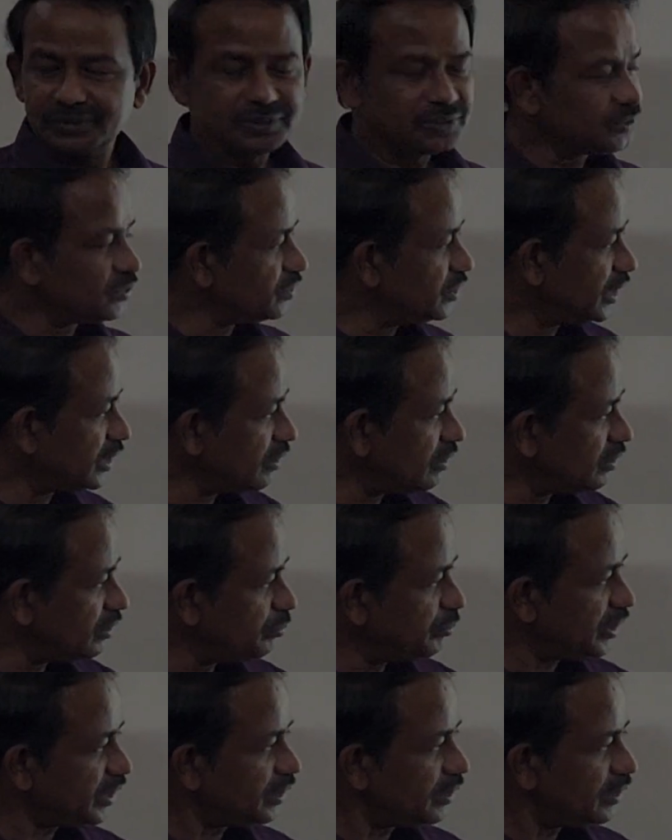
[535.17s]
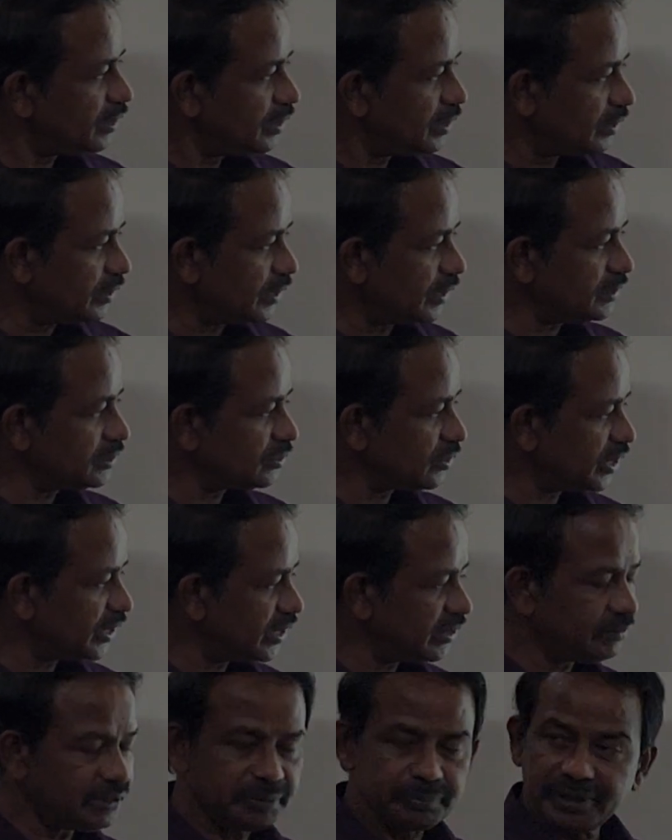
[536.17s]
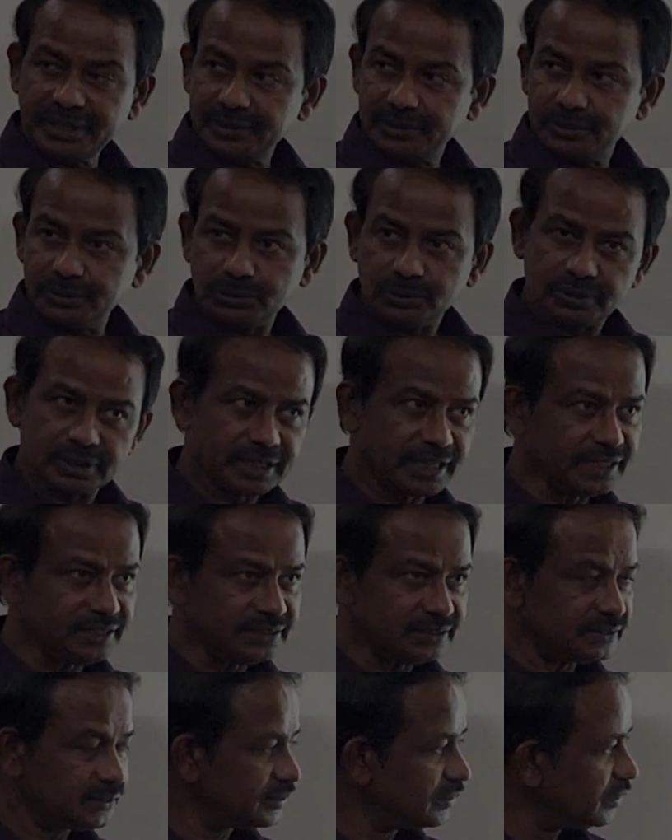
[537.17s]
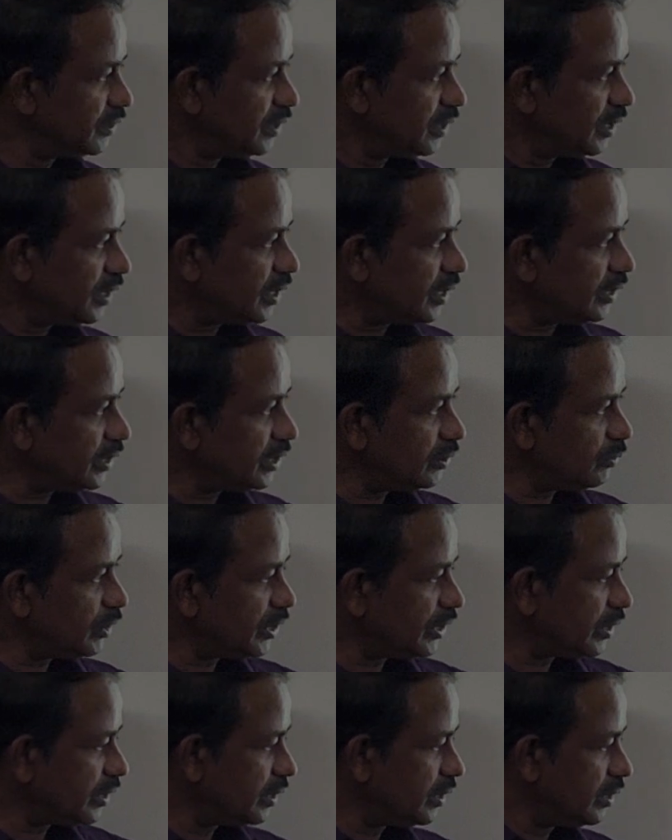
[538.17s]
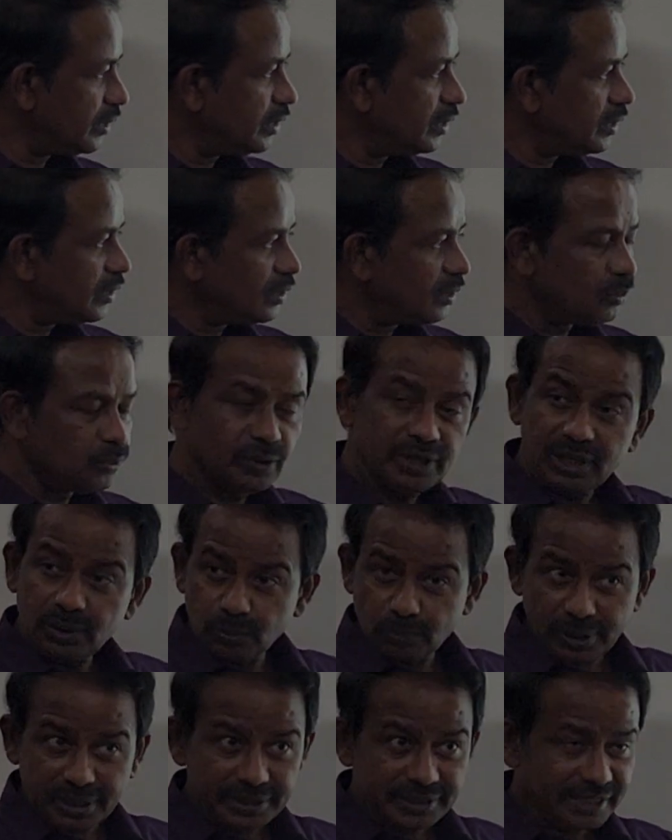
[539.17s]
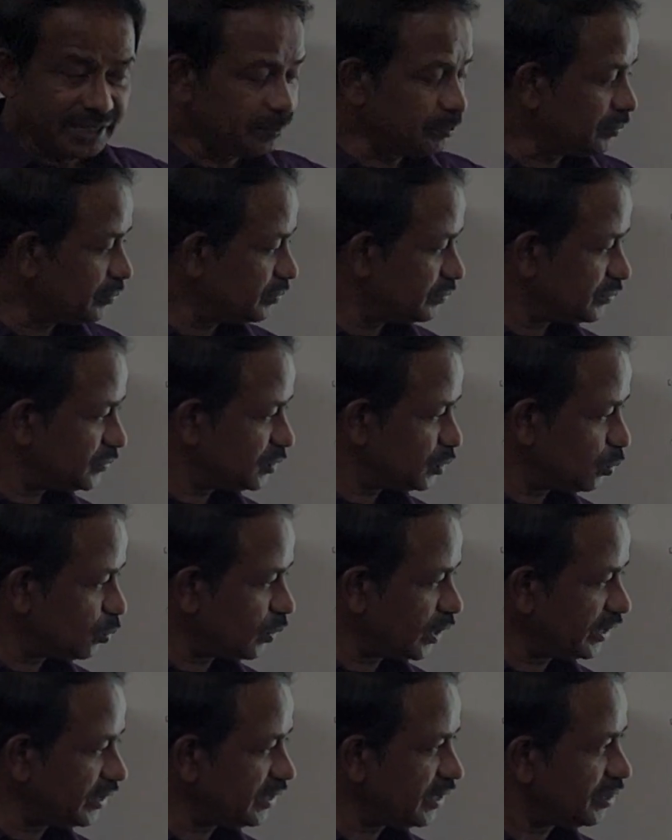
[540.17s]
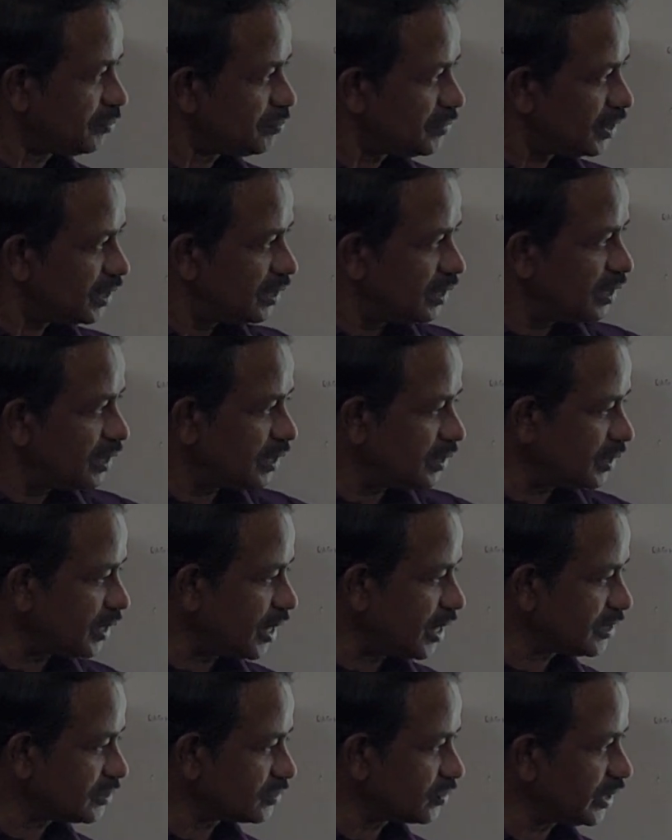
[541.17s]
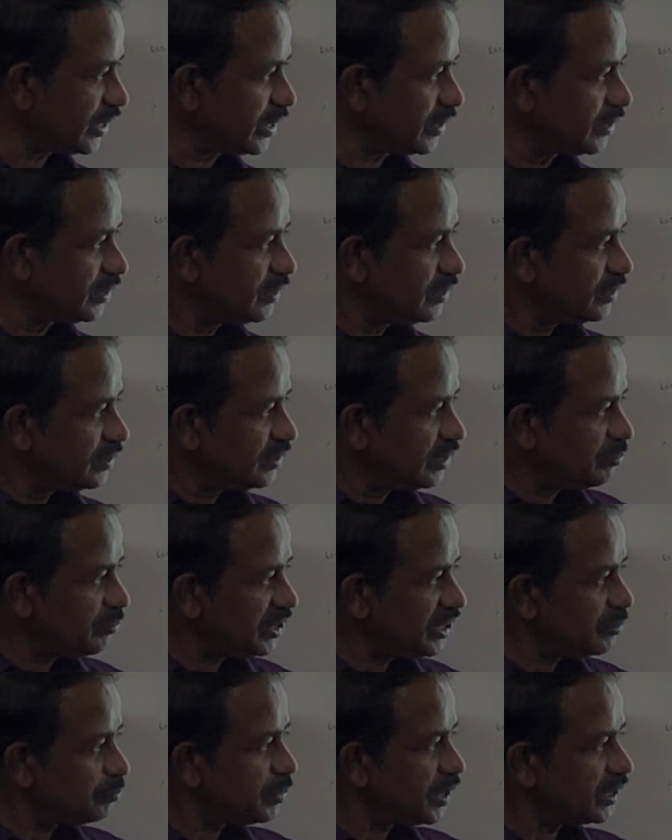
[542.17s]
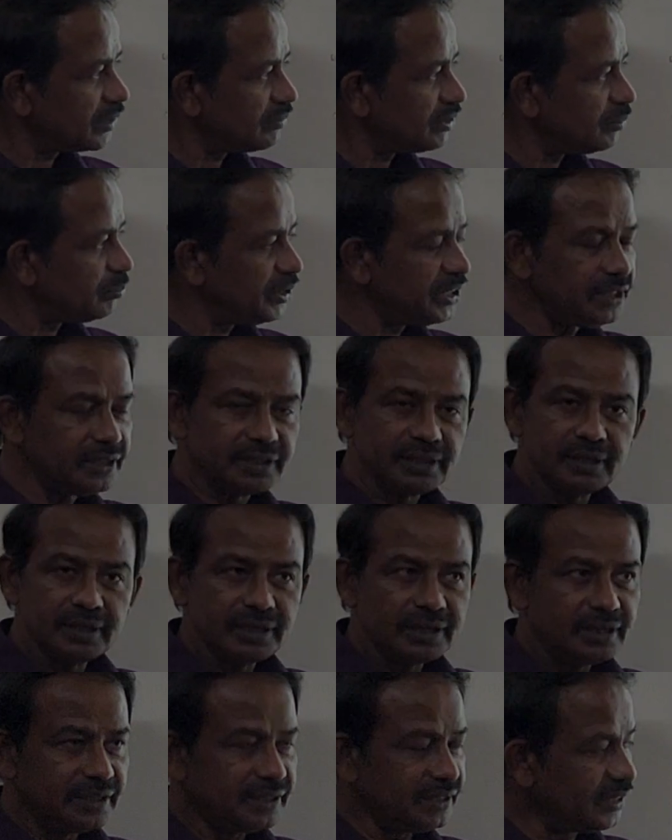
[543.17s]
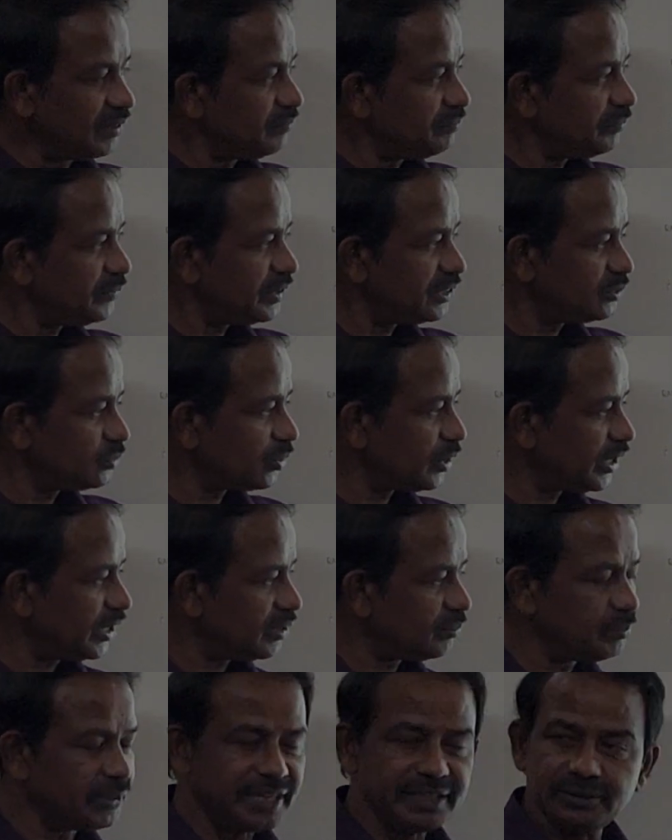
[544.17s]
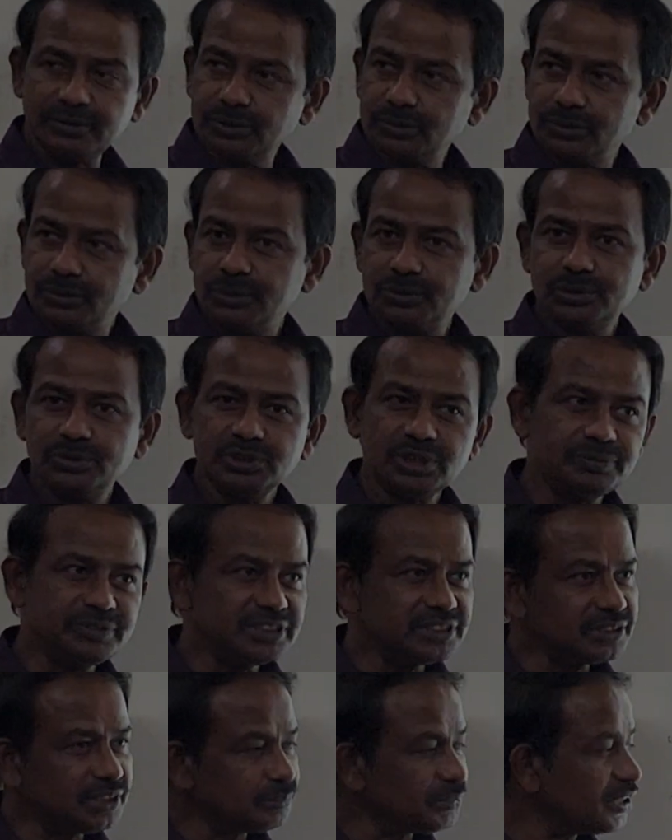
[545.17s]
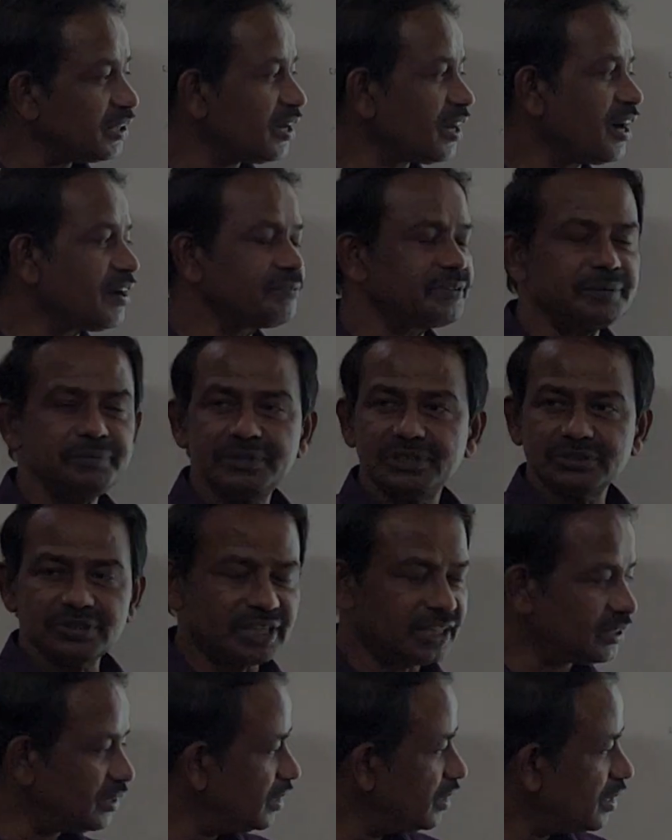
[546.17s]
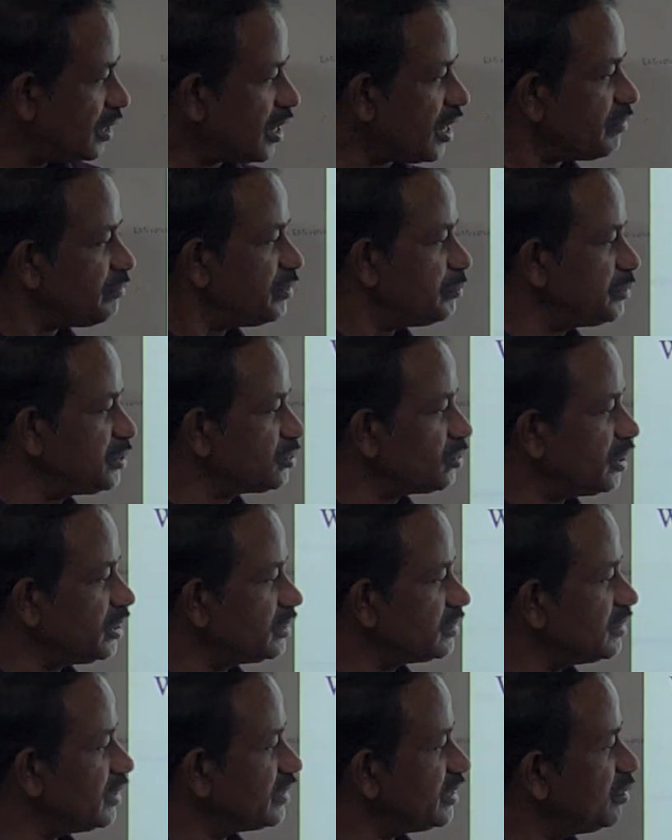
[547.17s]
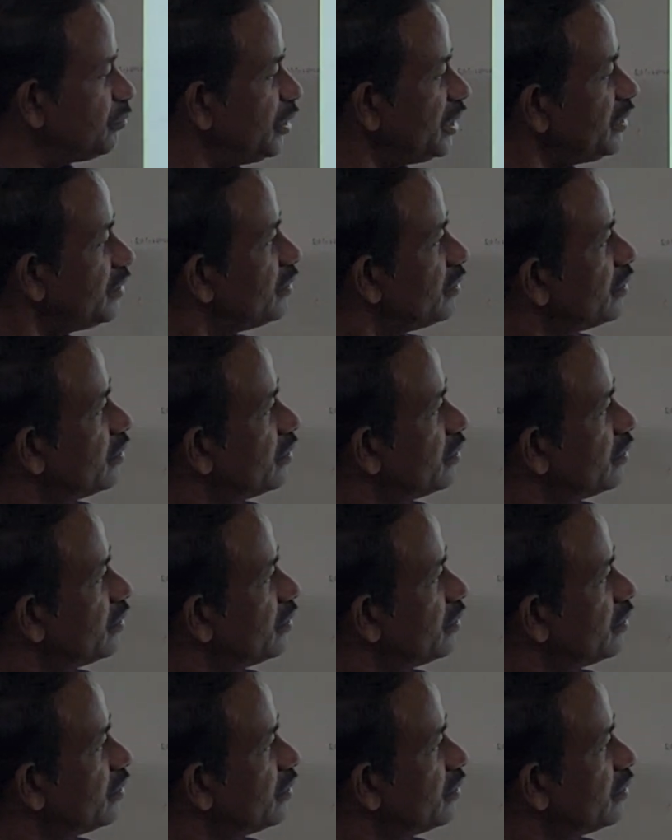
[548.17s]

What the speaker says: So that will give me L squared divided by 2, correct? And your only 1 m. So 1 m and r squared. Remaining part will be m v squared by 2. So which is nothing but half m squared. Half m squared is nothing but